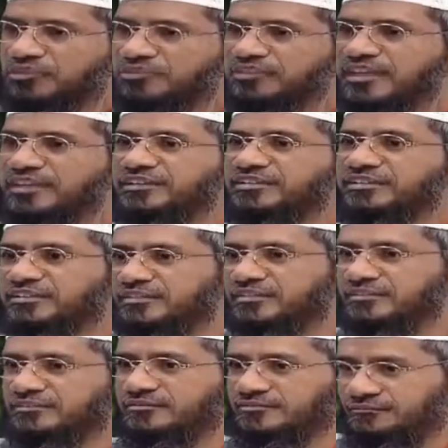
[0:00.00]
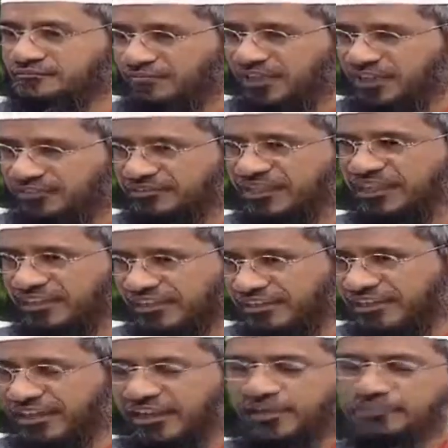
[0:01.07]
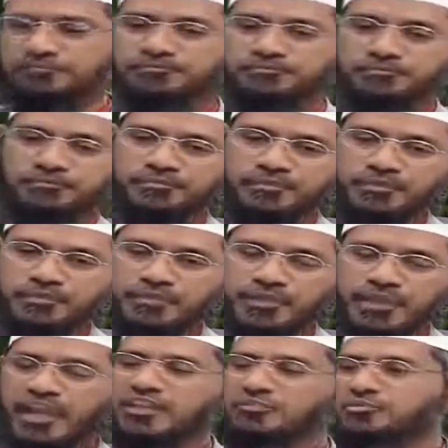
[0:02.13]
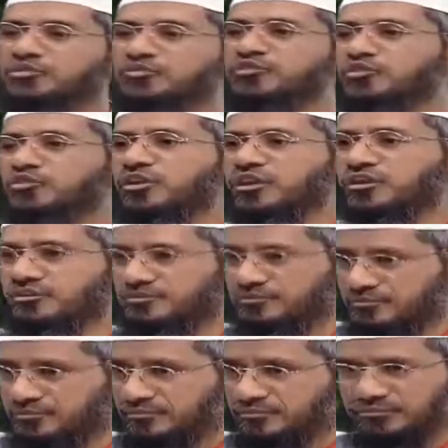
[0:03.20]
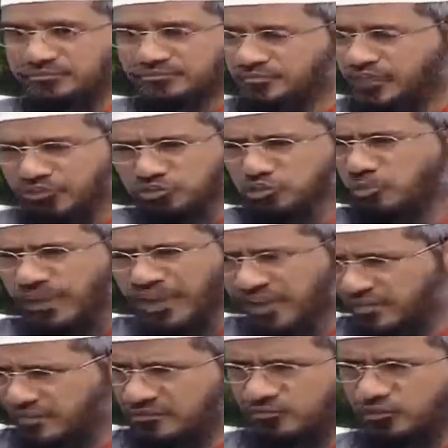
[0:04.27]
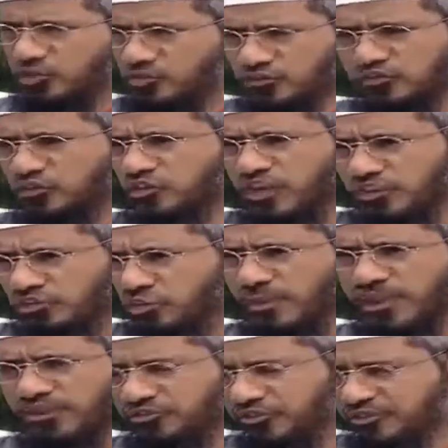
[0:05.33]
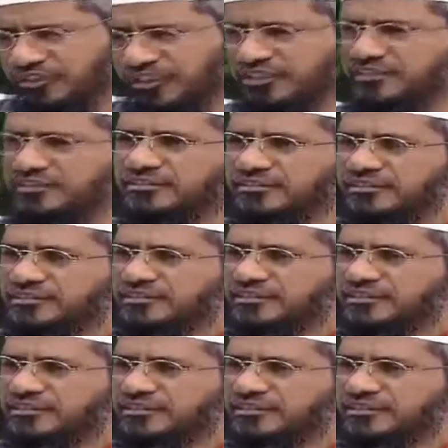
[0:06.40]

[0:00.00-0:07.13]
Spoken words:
you recite while standing in the qiyam as much of the Quran that you know by heart, whatever the Quran you know by heart you recite.